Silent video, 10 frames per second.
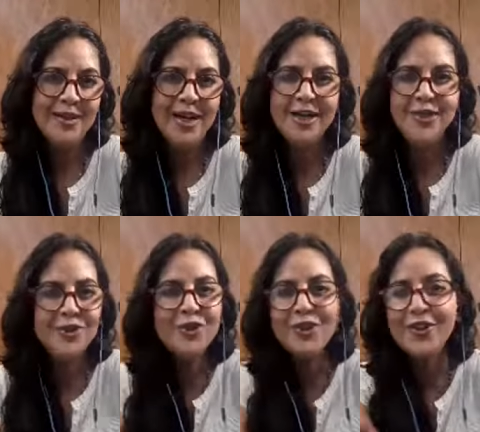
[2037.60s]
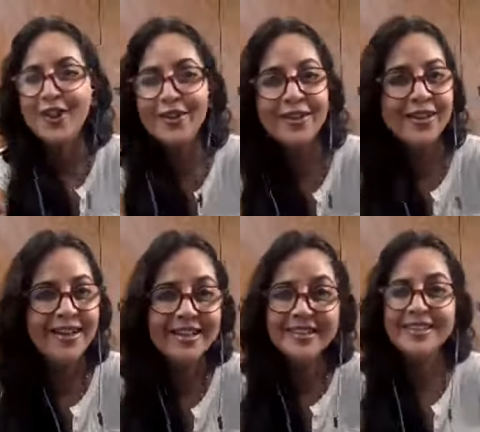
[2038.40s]
I know you're there.
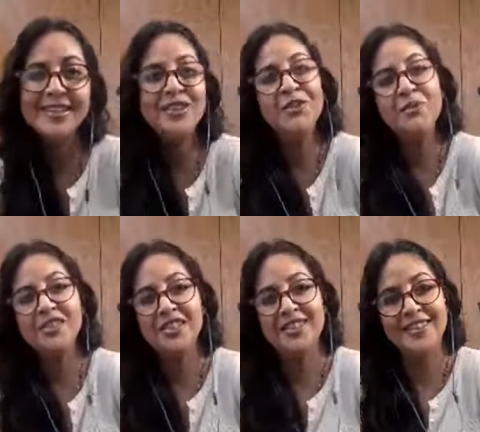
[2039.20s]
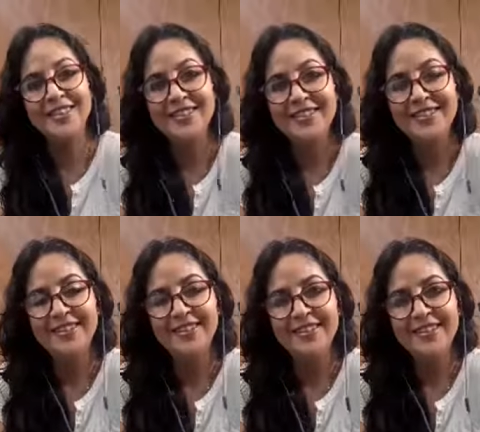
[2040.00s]
I can send you a message.
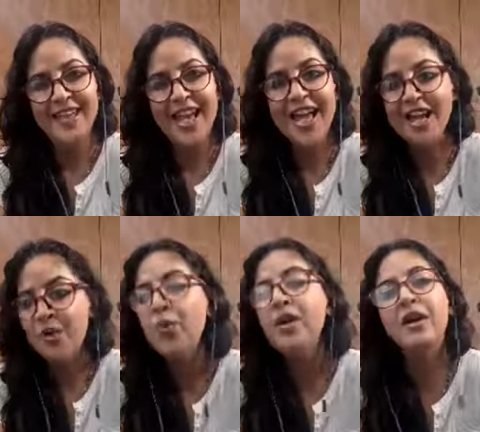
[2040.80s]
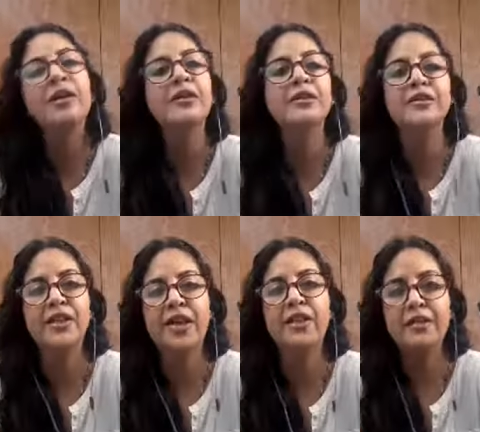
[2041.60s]
And we are here
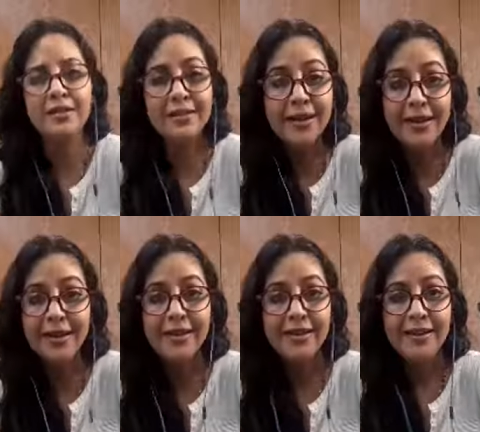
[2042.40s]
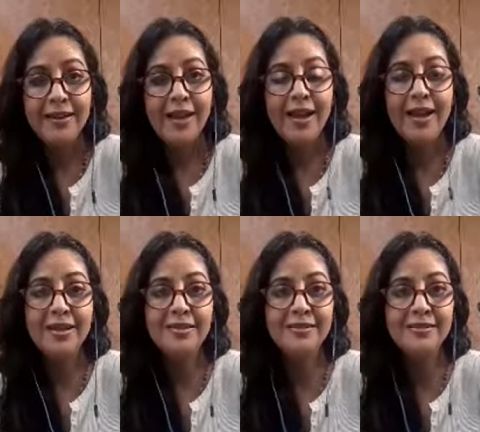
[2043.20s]
together, okay?
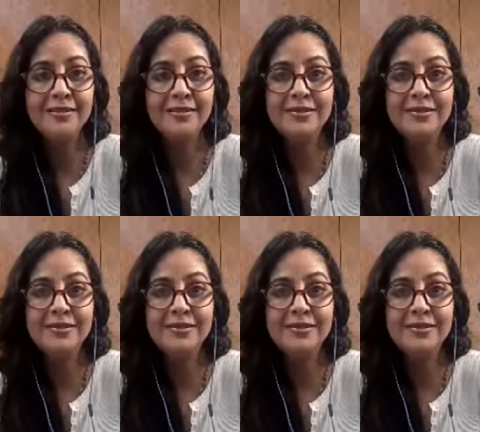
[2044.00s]
And